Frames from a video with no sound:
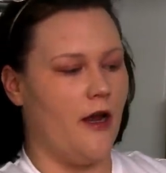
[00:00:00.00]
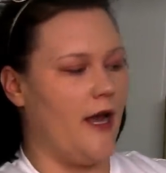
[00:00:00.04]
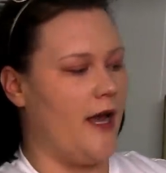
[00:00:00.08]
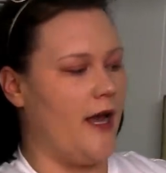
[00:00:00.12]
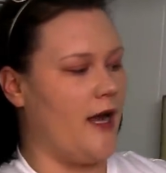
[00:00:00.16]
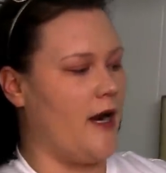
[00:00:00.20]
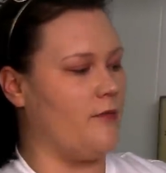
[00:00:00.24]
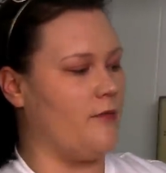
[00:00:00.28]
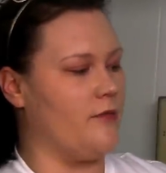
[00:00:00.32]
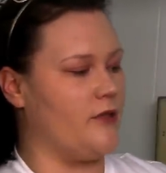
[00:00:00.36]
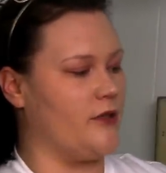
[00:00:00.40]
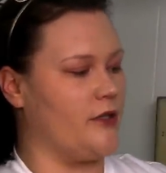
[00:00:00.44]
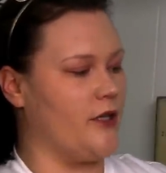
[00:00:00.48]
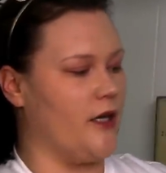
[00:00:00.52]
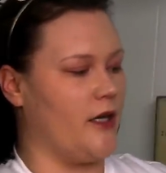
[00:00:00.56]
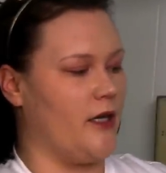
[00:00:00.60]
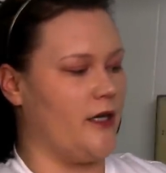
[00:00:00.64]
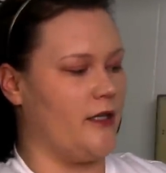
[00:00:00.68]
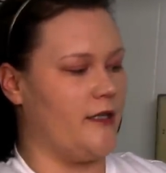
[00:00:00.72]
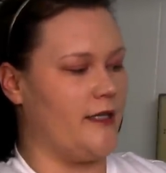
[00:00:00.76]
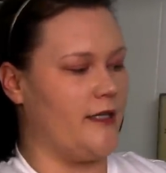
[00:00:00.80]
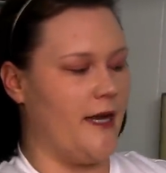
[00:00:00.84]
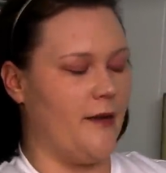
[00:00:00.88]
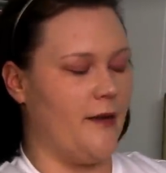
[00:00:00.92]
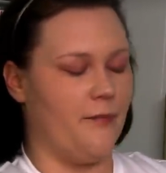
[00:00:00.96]
And I'm just going
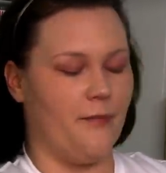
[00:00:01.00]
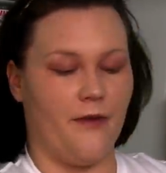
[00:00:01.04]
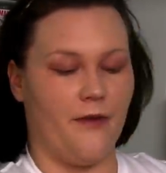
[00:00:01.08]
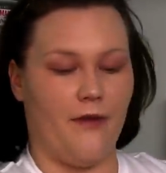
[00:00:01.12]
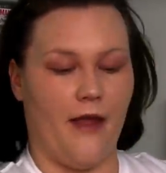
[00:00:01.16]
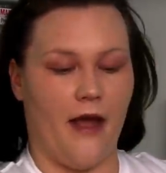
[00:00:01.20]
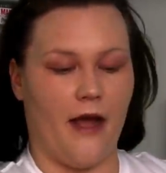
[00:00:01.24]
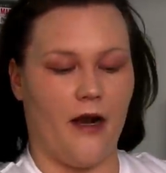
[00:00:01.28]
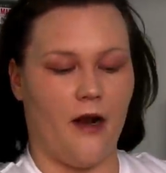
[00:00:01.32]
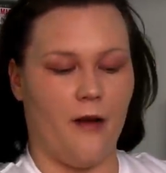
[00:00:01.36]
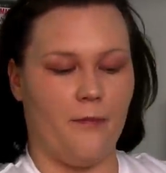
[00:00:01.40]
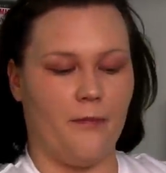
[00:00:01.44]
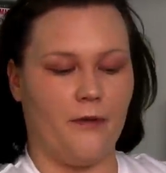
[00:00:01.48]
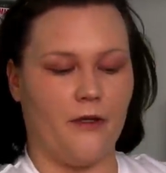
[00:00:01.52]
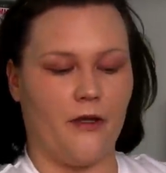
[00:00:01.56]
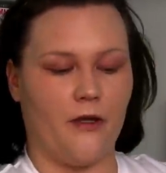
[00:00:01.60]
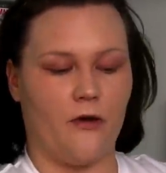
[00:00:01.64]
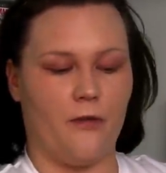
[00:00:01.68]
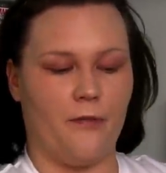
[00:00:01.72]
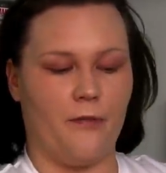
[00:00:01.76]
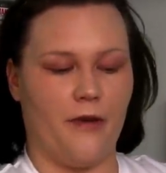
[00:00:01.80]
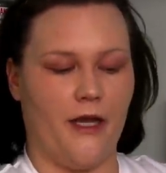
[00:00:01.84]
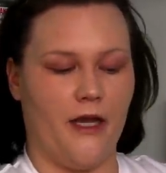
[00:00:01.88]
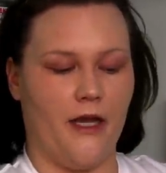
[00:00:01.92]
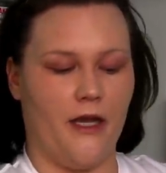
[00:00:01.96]
to dampen that up a
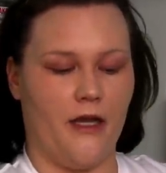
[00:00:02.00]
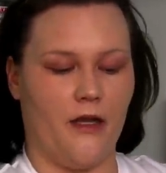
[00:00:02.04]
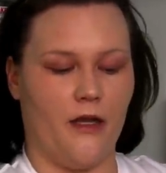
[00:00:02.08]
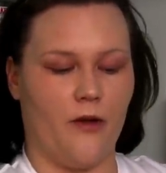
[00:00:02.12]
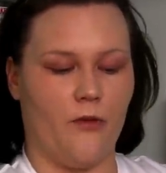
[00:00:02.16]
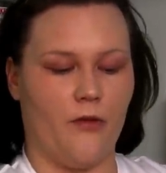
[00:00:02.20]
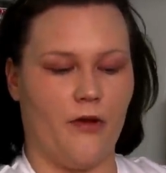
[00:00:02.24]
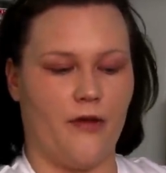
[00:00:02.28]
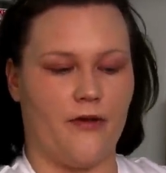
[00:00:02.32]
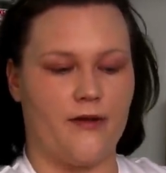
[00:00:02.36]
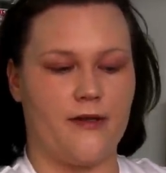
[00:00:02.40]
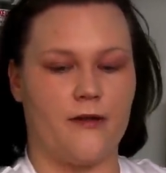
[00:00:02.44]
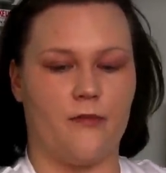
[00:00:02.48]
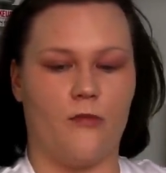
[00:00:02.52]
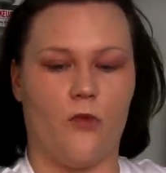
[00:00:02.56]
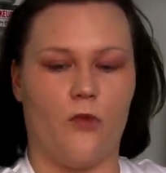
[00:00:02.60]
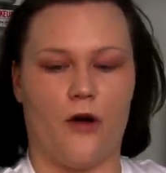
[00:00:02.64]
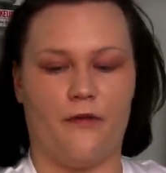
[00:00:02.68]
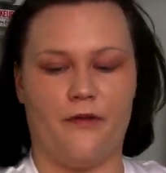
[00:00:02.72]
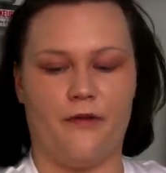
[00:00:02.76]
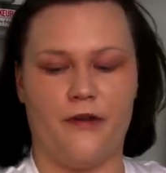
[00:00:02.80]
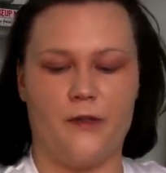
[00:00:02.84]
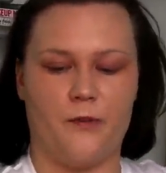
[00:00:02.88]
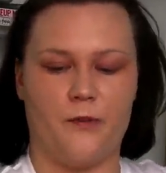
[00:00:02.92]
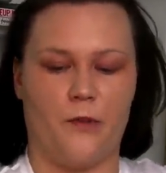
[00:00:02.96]
little bit with some
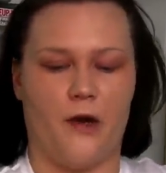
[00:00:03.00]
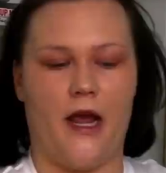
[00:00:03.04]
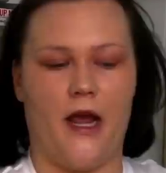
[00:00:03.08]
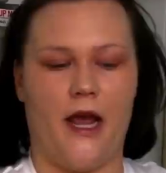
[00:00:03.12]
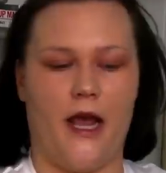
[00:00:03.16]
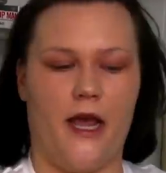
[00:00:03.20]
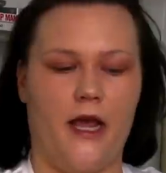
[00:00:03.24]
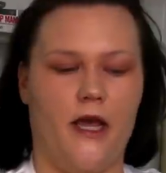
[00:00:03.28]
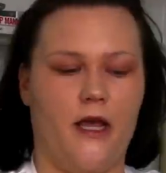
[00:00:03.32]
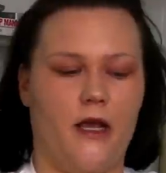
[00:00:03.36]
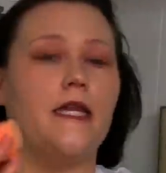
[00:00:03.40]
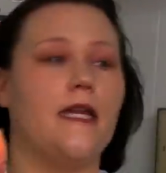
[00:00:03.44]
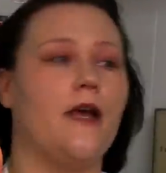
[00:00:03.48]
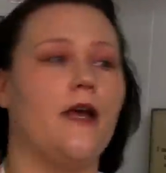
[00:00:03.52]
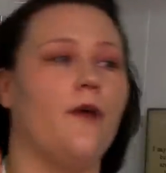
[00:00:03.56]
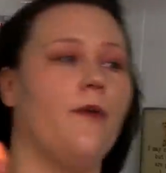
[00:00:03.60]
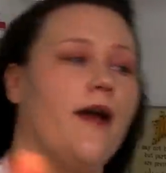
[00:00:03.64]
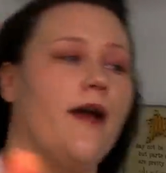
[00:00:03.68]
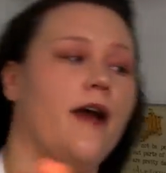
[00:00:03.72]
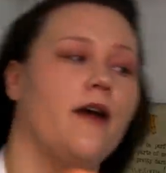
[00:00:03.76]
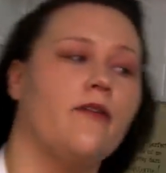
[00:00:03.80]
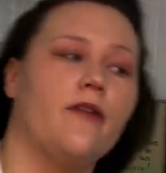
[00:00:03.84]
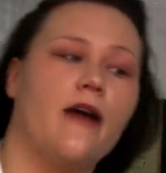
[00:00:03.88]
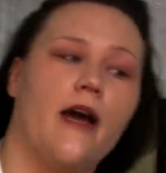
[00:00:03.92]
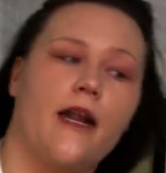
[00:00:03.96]
Morphe spray. That
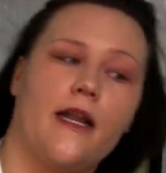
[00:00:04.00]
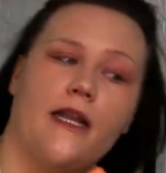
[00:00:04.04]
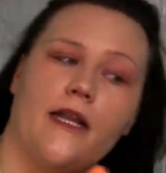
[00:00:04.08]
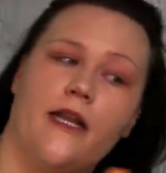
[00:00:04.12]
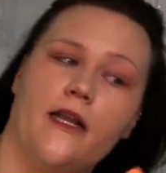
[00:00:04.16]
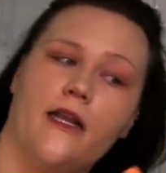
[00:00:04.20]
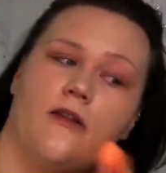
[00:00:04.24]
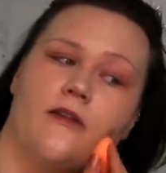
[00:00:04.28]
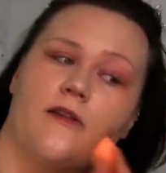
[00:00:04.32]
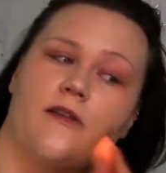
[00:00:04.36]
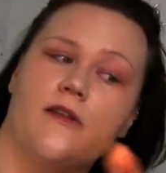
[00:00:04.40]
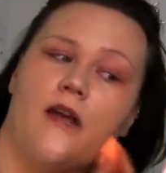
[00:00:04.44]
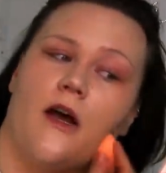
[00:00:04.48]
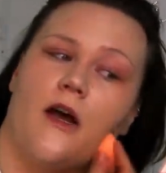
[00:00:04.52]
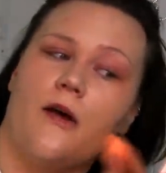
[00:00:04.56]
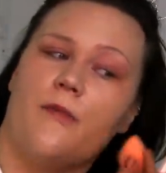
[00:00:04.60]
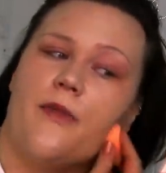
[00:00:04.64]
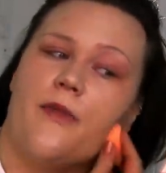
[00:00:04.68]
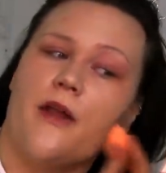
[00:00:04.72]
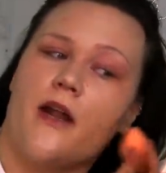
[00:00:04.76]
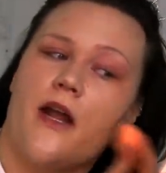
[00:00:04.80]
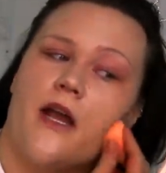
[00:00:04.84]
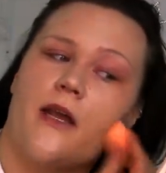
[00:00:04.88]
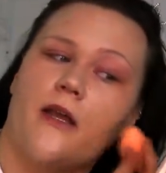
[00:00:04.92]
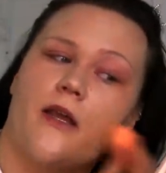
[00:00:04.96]
way I've got a little something
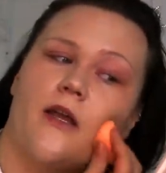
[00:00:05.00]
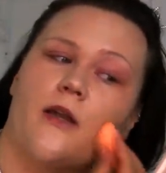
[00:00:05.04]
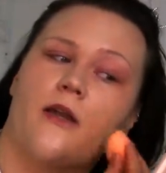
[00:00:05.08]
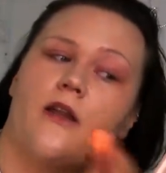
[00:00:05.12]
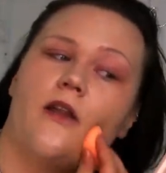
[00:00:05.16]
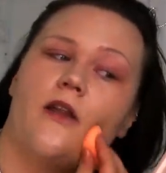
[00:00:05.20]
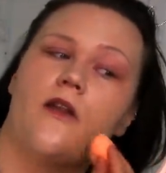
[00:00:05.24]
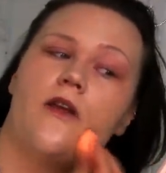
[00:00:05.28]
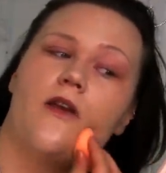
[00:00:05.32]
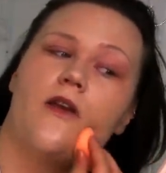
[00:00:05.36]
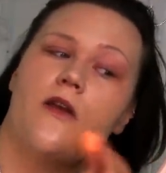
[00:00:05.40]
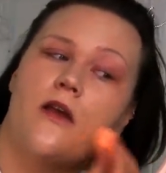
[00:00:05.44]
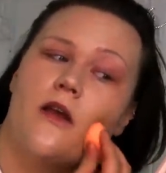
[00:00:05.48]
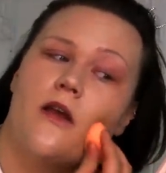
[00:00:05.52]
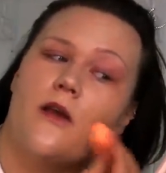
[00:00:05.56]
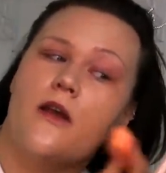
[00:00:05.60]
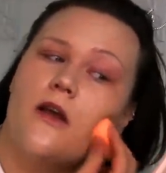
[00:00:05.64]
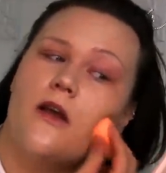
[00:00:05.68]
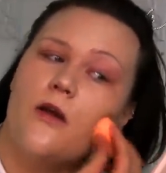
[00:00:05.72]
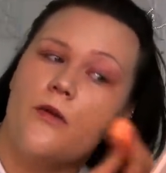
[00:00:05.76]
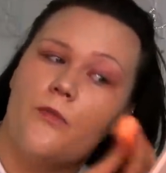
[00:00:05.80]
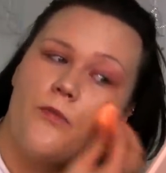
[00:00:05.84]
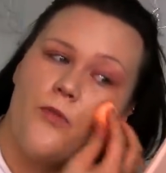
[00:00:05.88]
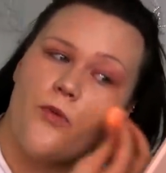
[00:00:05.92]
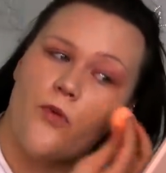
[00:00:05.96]
that I can
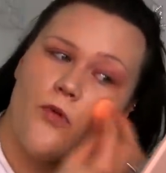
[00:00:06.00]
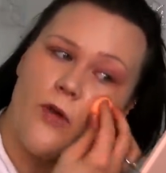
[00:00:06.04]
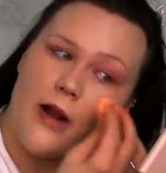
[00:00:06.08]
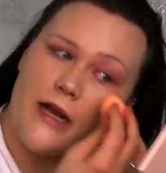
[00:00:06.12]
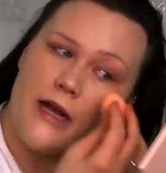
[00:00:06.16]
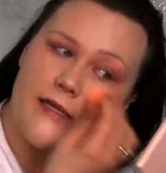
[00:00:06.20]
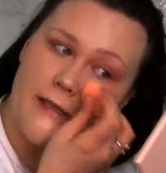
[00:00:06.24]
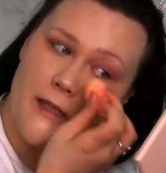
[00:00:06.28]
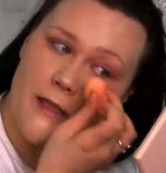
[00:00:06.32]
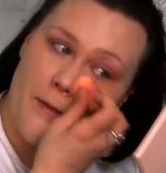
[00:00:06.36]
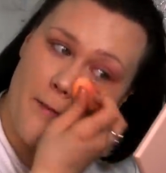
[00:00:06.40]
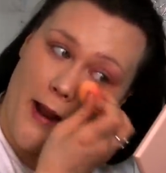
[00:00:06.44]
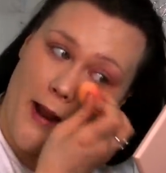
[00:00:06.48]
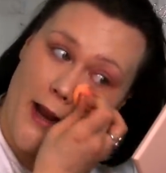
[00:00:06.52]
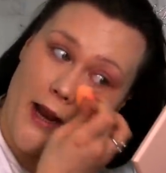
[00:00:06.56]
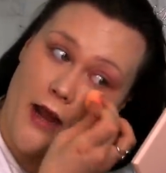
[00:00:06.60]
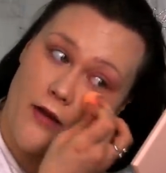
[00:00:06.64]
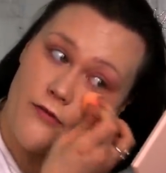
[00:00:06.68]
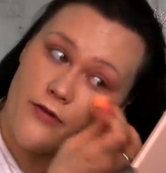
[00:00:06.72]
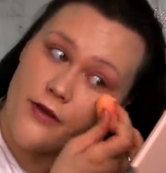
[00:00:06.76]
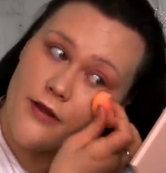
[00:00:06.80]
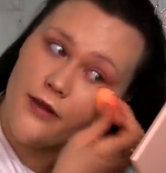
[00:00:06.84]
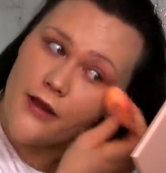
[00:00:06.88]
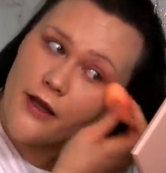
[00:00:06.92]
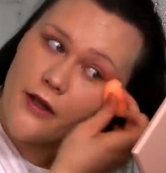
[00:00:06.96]
press and make
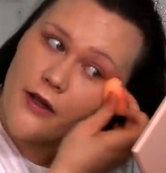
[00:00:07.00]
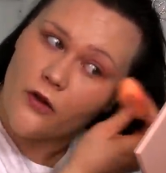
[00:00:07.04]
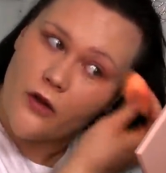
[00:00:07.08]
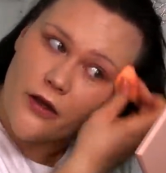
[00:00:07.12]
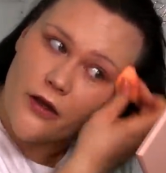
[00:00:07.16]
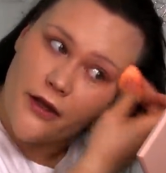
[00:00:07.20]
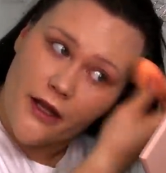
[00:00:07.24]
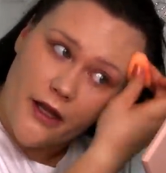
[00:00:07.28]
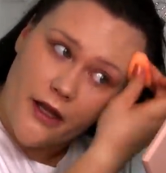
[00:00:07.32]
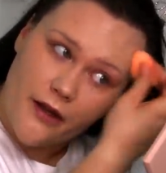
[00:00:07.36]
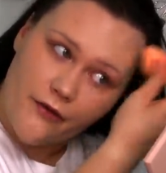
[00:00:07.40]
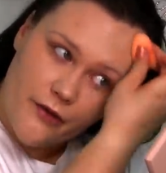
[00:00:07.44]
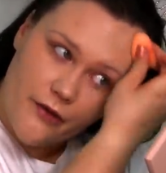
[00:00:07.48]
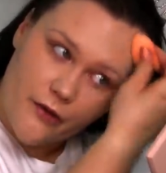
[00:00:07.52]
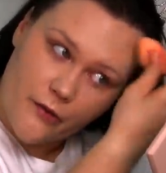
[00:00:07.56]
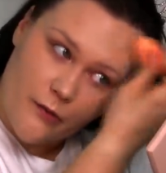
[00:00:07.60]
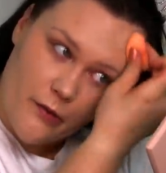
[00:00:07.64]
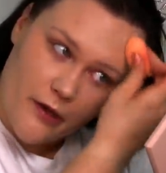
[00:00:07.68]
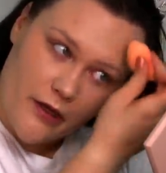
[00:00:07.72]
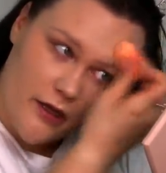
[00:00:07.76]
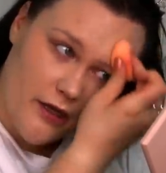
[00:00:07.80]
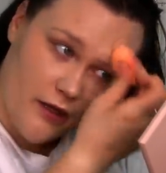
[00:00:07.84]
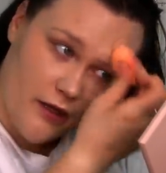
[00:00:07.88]
everything look even with. All